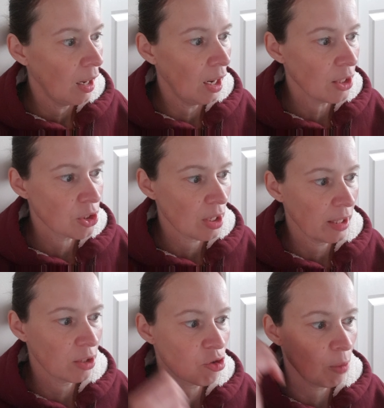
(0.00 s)
I should
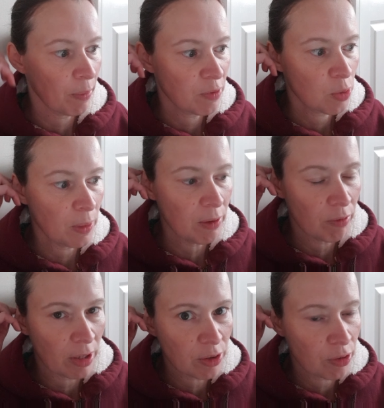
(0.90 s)
like a drop of sweet
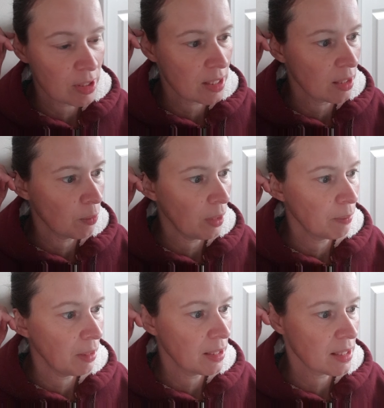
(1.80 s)
red christening
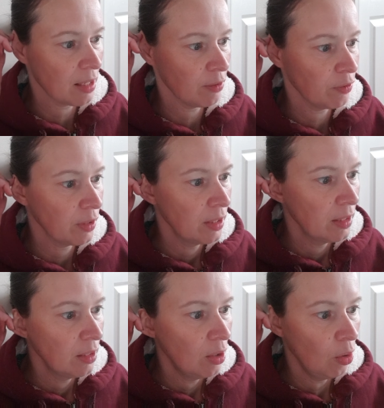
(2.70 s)
wine myself.
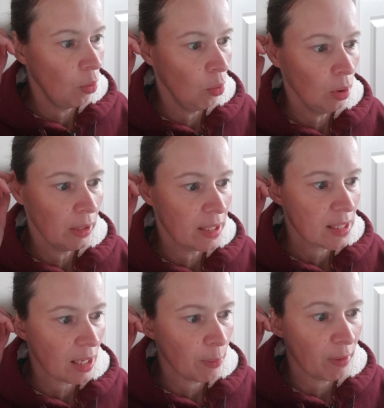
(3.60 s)
All
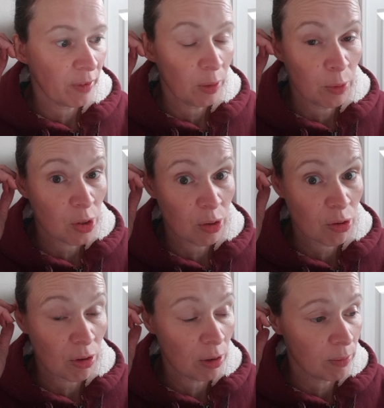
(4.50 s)
this, however, was
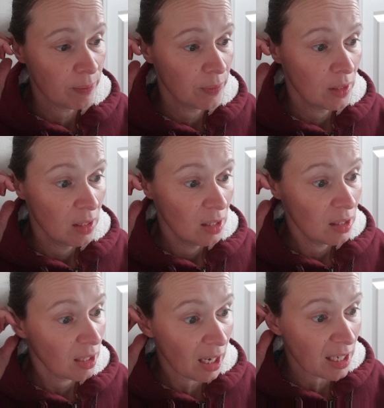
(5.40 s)
untrue.
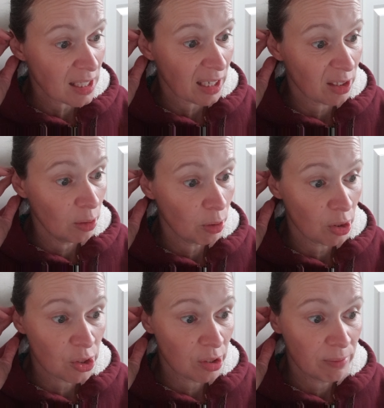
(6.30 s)
The cat had no
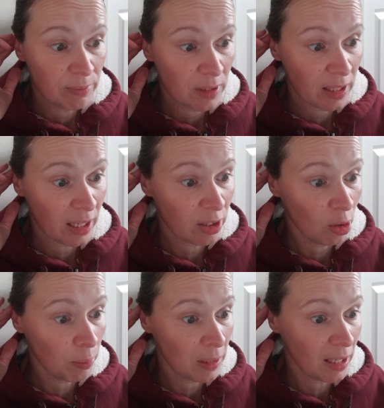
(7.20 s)
cousin, and had
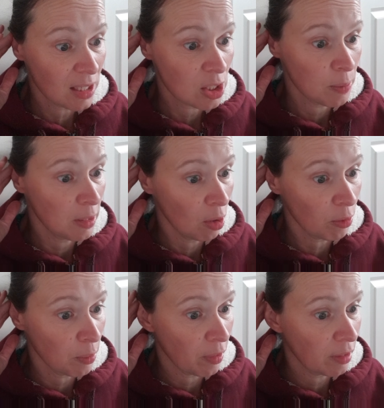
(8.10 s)
not been asked to be
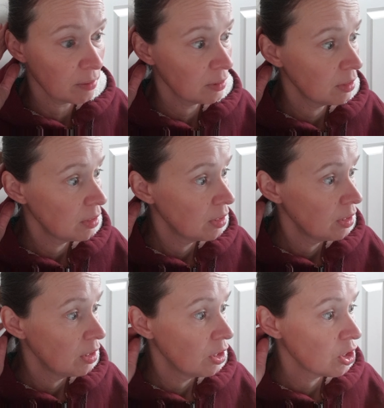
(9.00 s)
godmother.
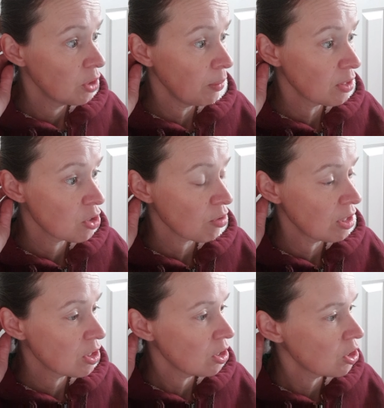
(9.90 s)
She went
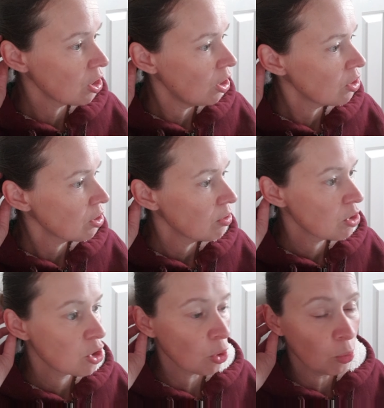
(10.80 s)
straight to the church,
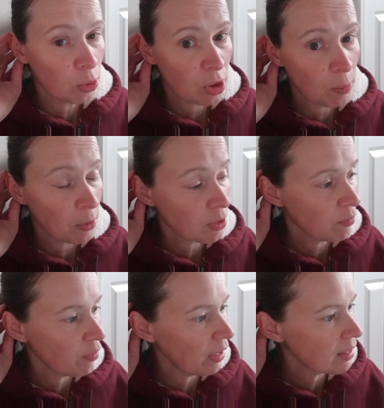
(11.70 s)
stole to the pot of
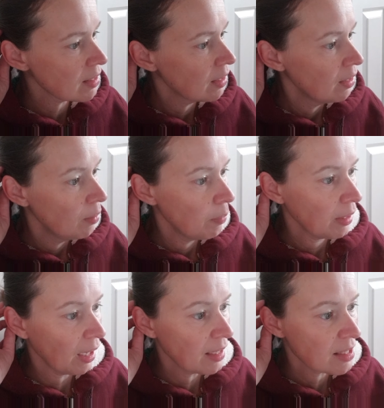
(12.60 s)
fat,
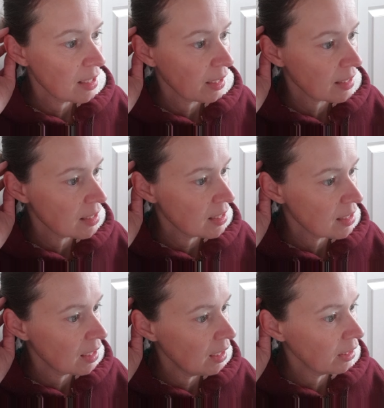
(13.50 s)
began to lick at it,
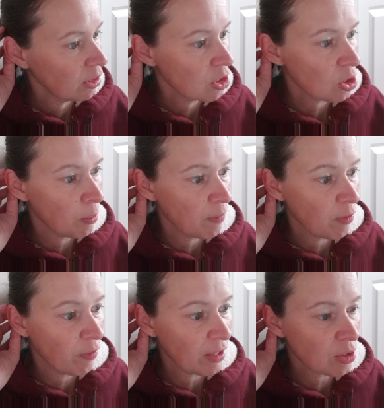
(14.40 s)
and licked the top of the
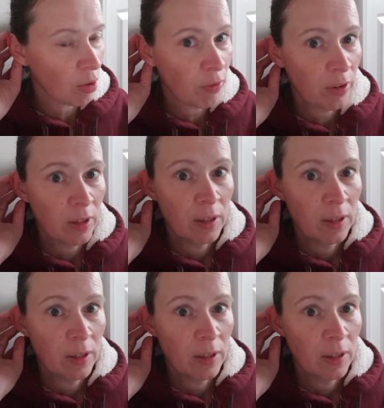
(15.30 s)
fat off.